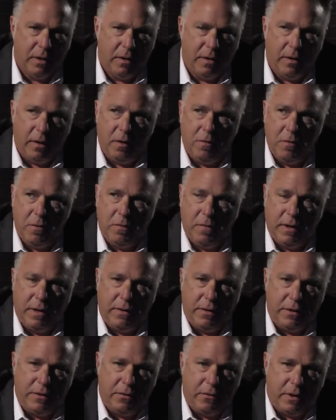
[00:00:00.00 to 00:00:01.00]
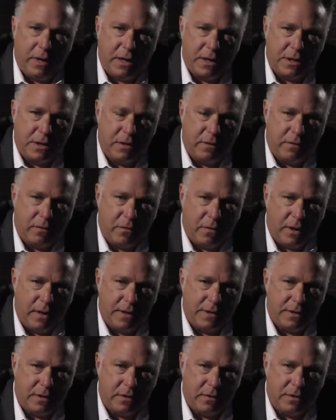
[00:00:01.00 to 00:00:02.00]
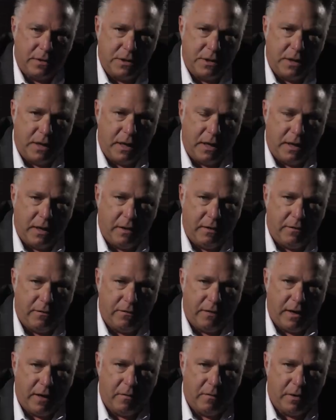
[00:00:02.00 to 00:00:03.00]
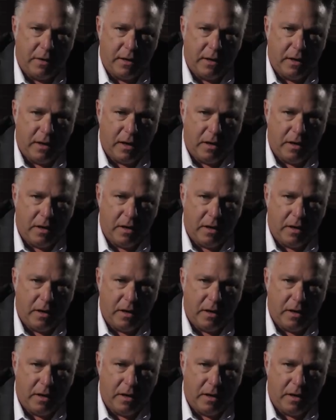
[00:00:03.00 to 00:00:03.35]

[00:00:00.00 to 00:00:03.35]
they're moving in the direction of Christ, Christianity, family,